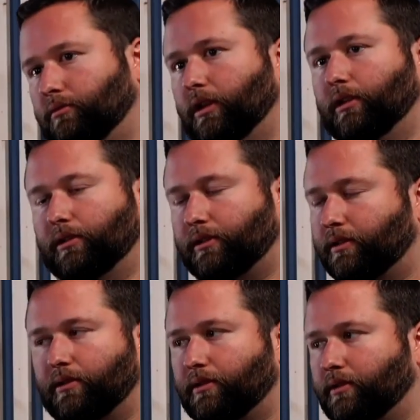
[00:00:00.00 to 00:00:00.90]
Yeah,
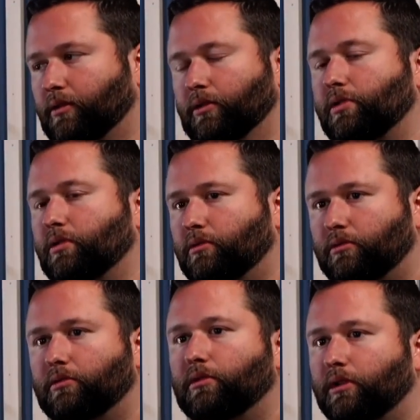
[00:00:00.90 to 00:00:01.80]
it's crucial.
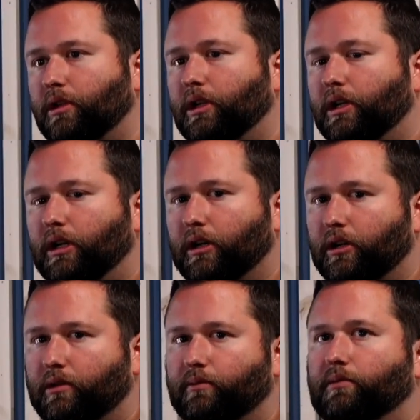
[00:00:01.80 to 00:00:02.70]

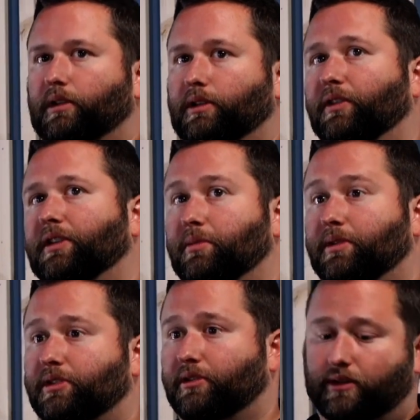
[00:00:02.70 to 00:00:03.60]
It's funny you
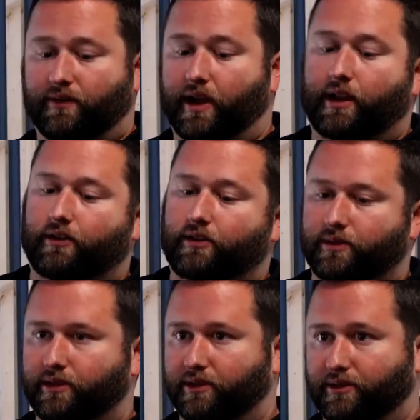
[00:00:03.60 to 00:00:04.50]
mentioned the dividers
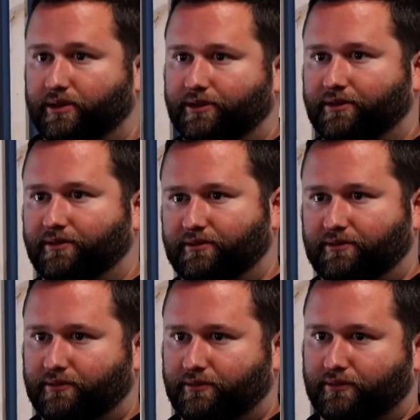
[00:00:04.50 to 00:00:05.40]
because
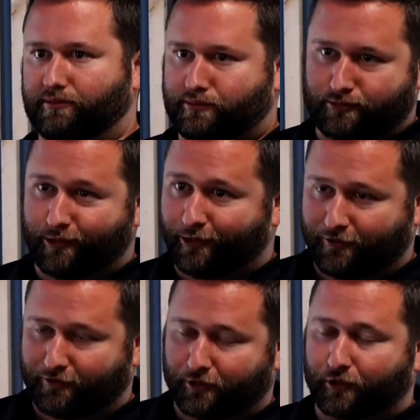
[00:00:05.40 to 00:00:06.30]
going
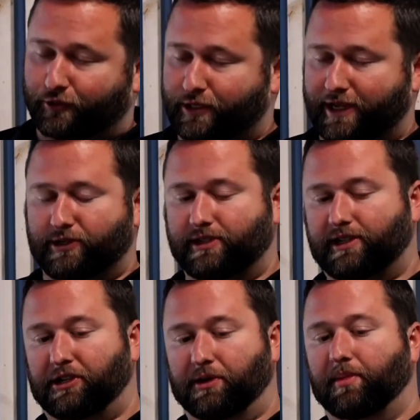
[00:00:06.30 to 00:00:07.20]
off on a little tangent
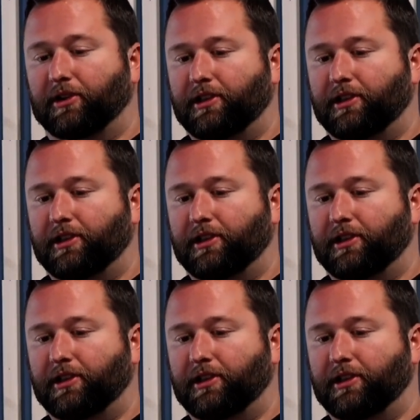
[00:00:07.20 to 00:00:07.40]
here, but